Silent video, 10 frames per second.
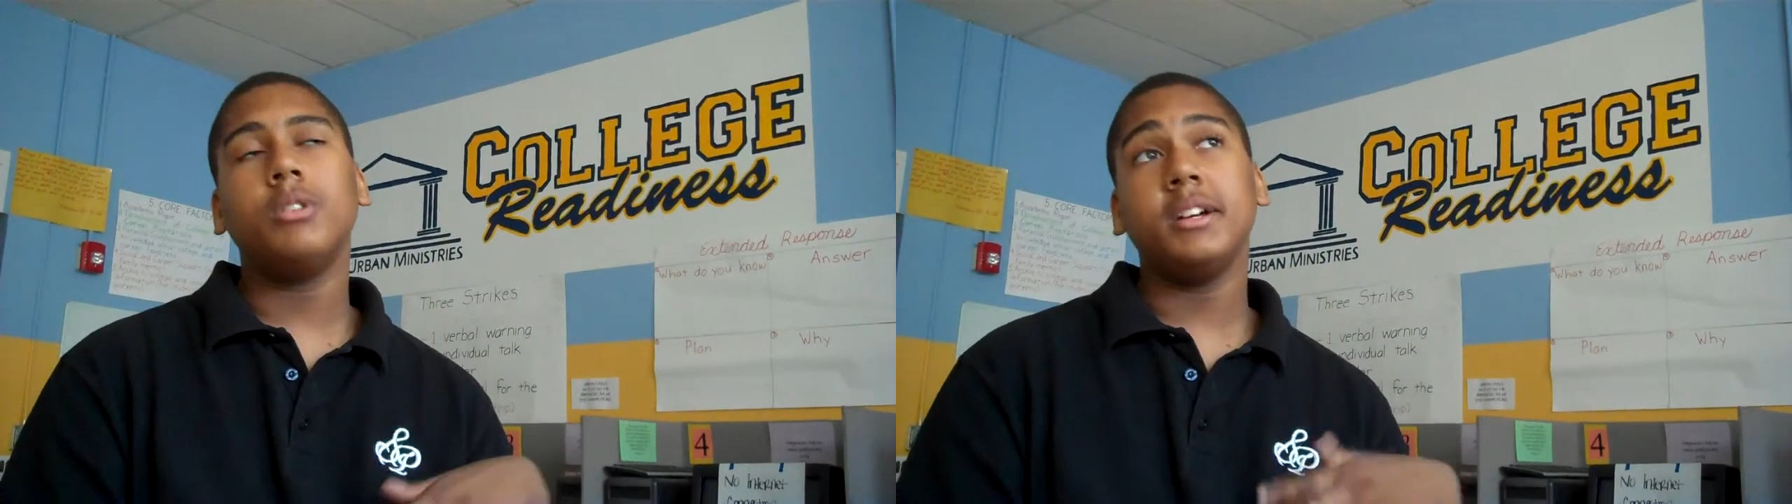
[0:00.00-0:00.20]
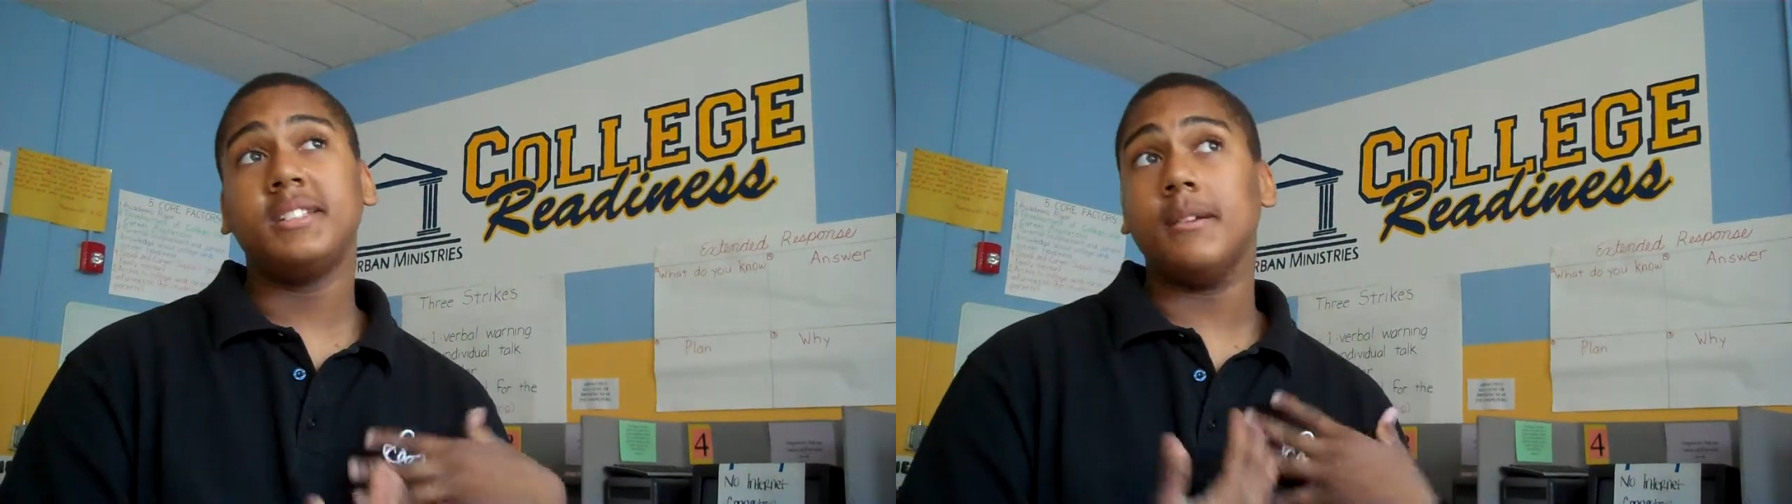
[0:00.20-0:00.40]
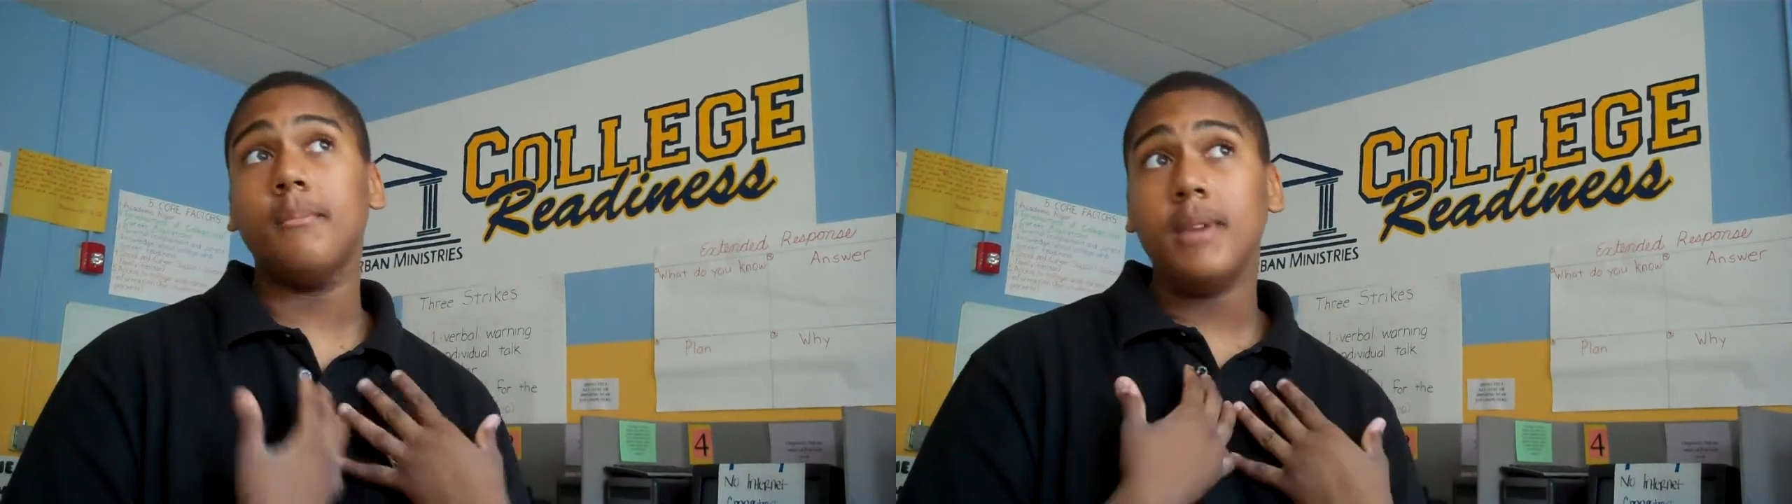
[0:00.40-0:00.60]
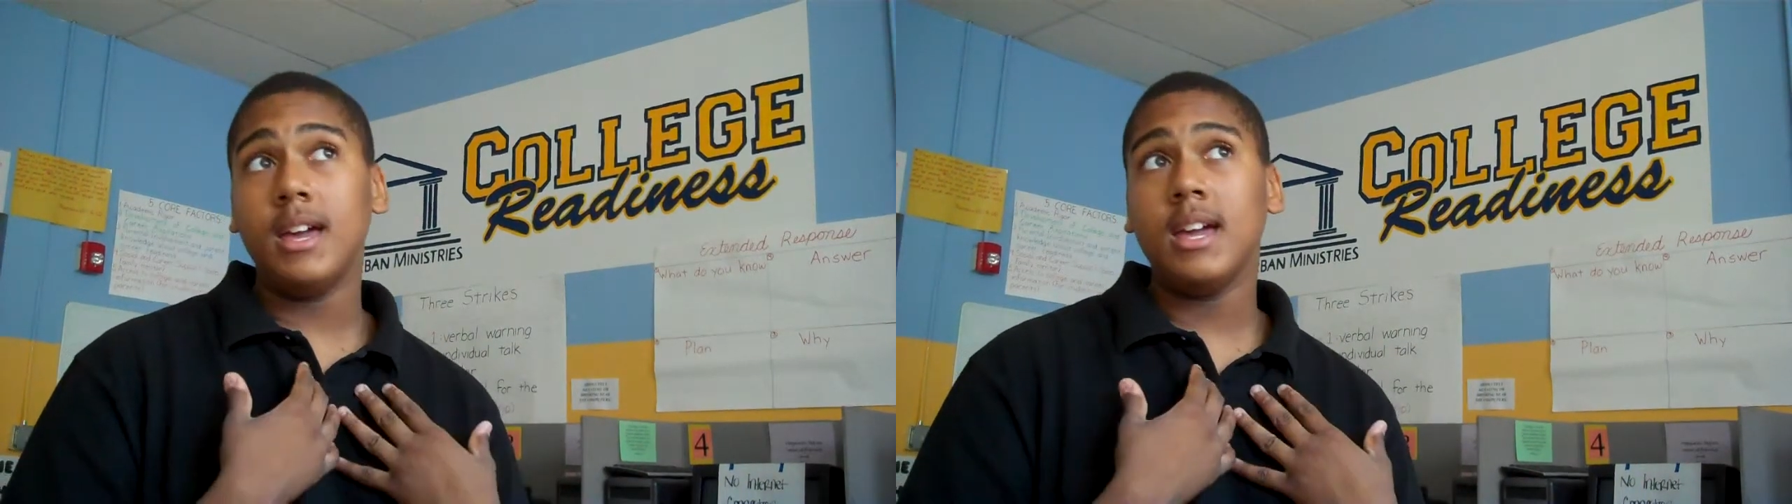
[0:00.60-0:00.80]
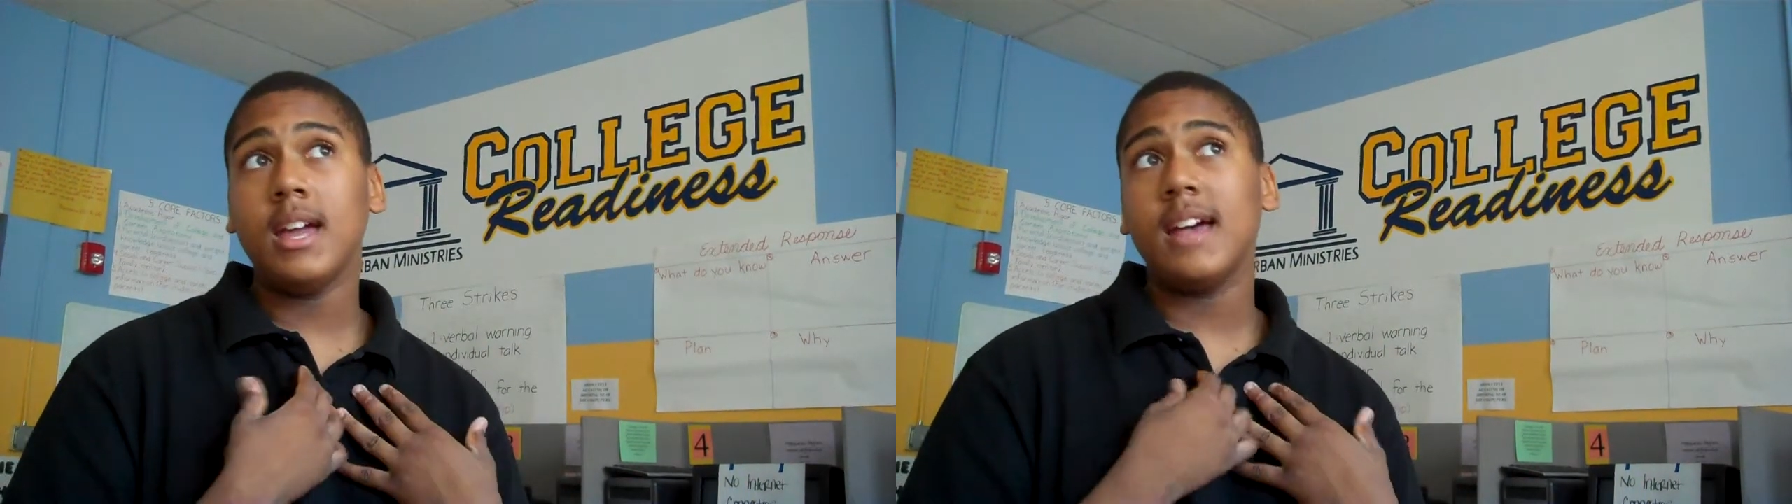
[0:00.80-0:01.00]
really to
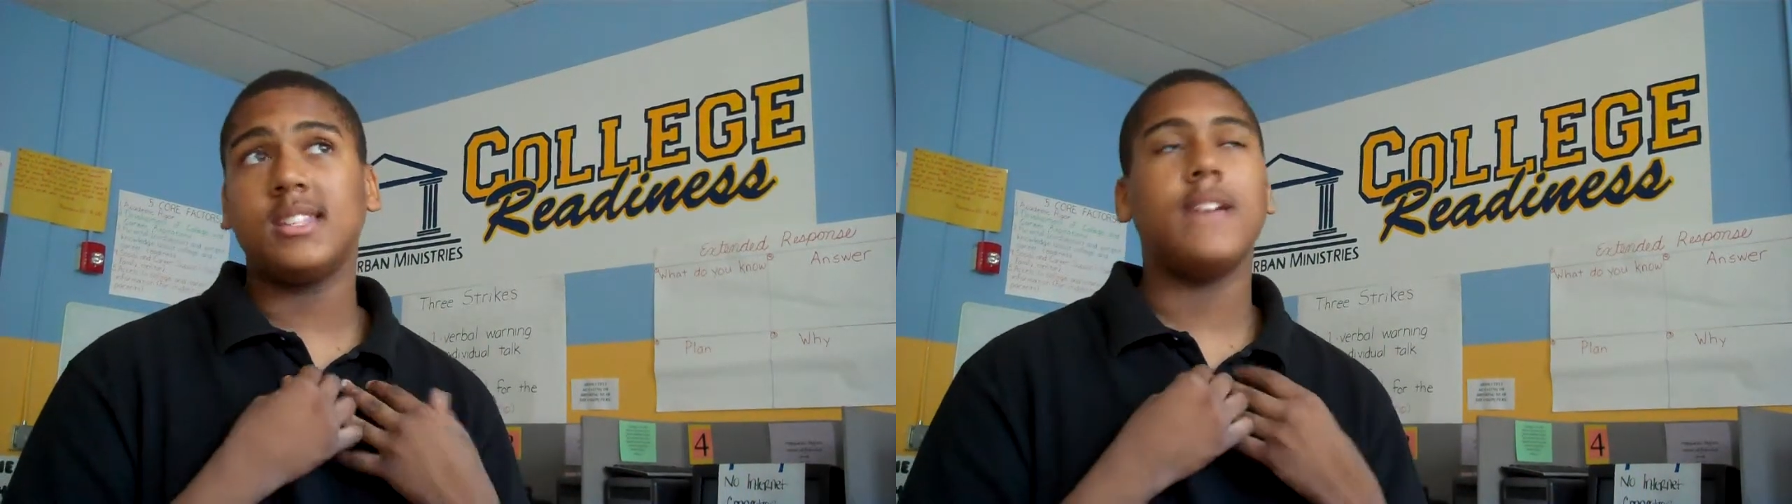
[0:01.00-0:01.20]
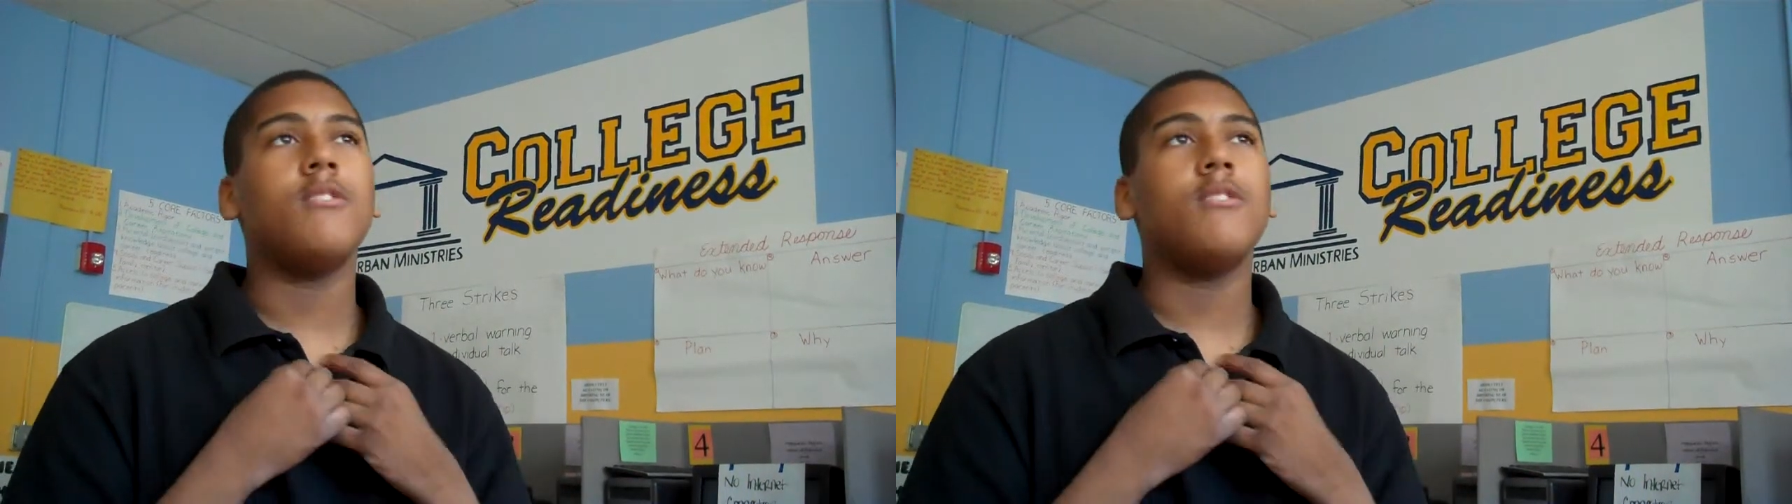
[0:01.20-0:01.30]
me has